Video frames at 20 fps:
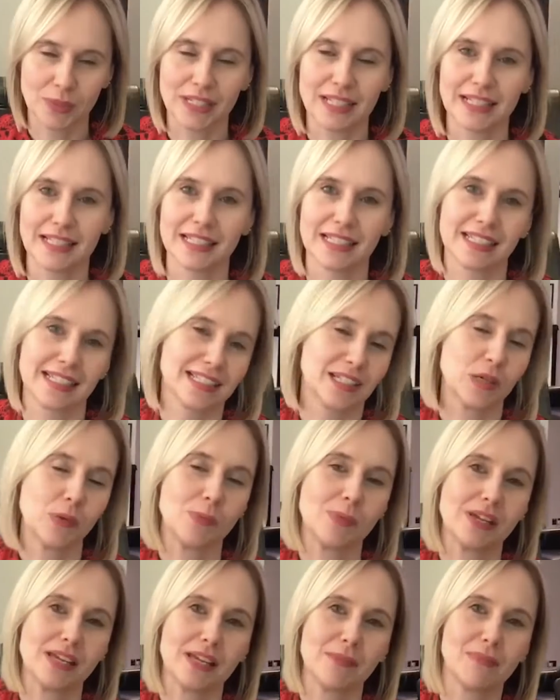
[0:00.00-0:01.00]
we need to still
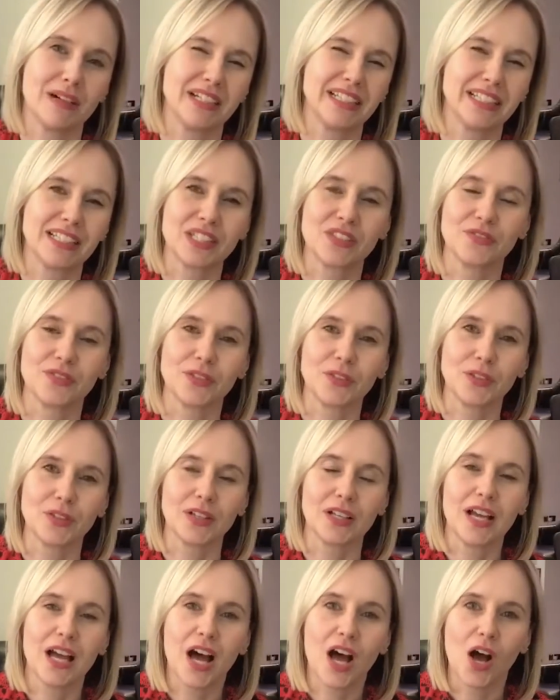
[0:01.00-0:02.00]
be mindful
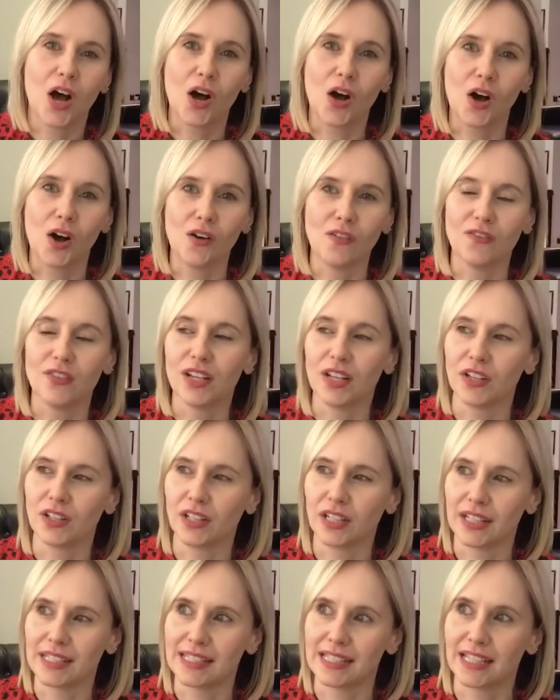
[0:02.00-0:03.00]
of
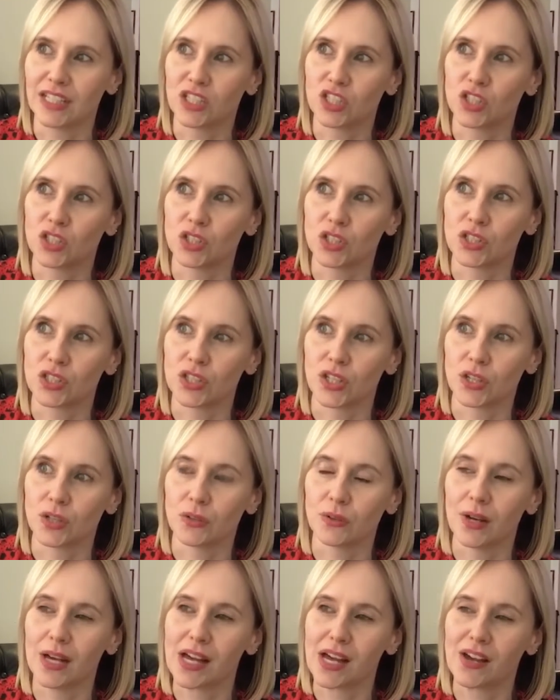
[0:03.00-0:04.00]
localization. So,
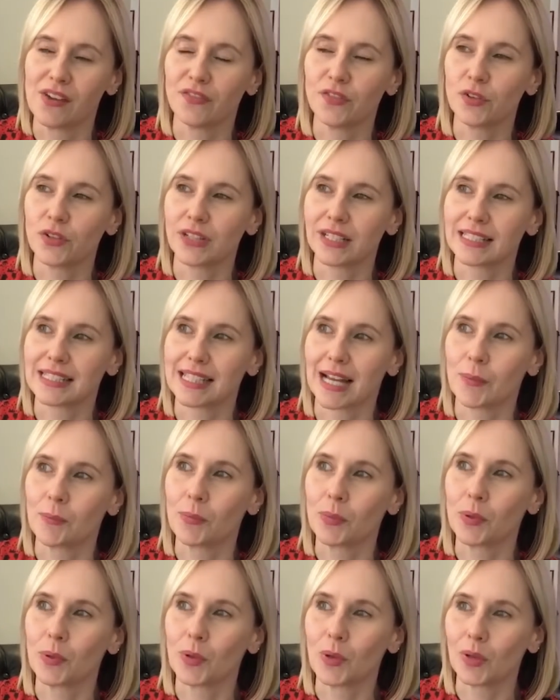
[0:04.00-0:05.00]
for
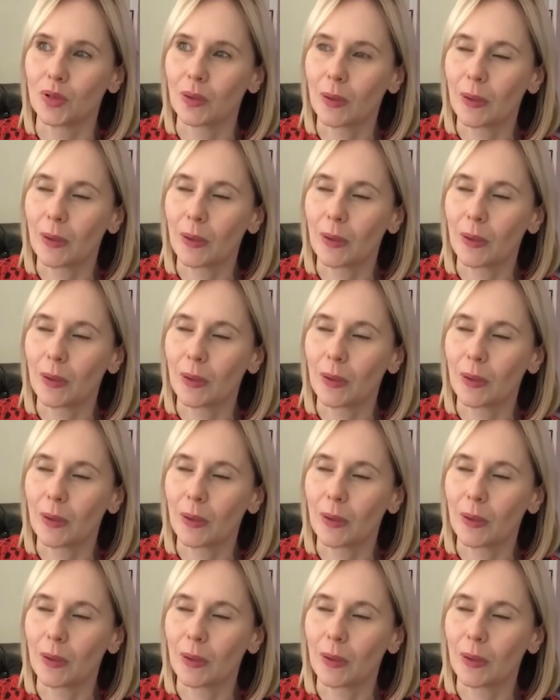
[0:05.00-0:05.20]
example,